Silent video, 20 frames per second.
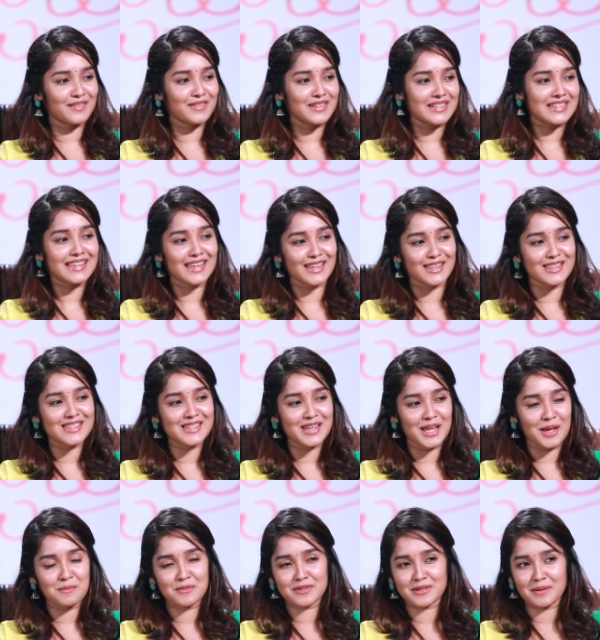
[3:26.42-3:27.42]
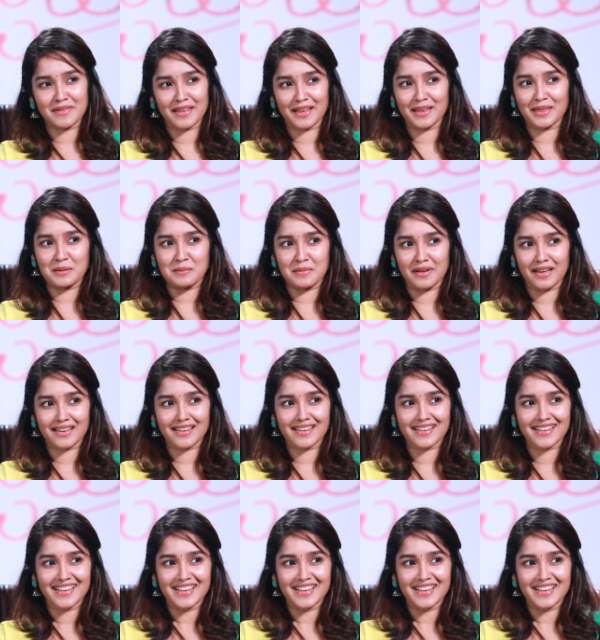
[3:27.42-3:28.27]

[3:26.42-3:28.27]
driver's kid's name or something in the back.